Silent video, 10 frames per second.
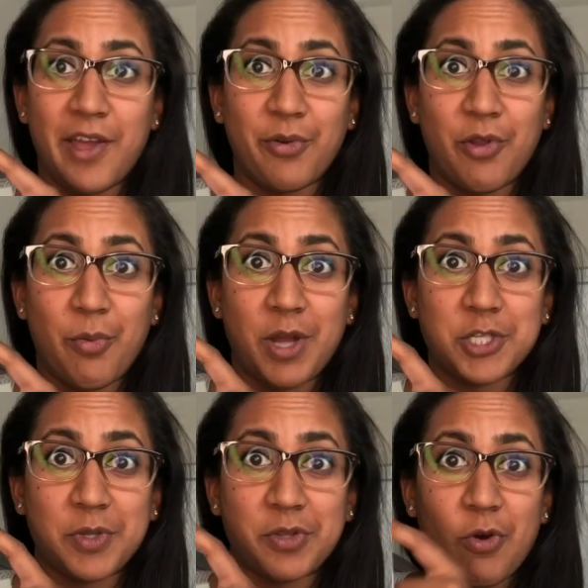I don't know
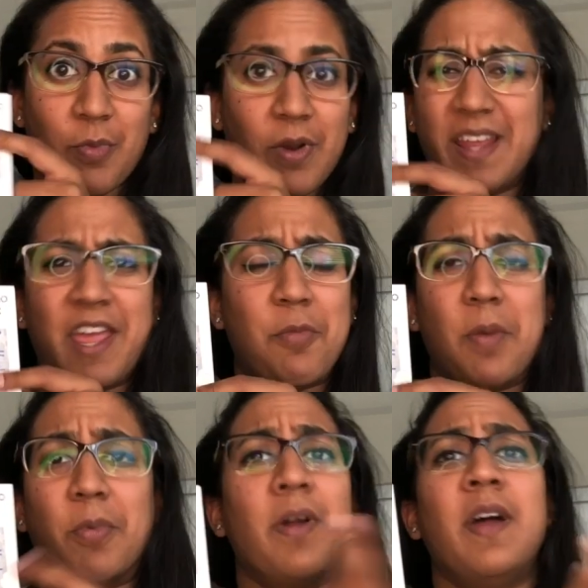much about the Homer. I can't
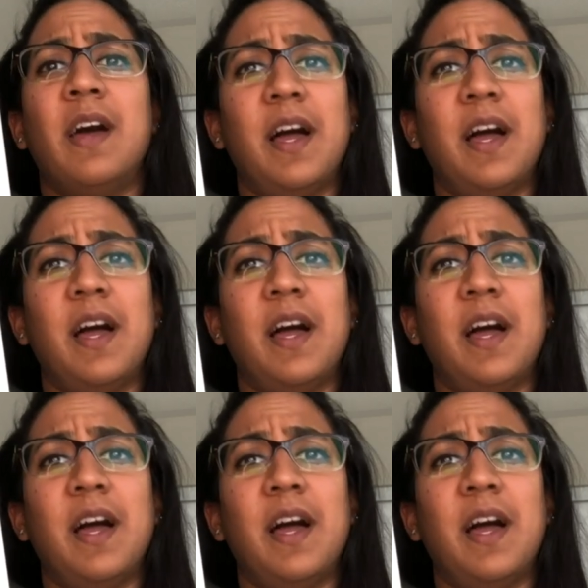remember.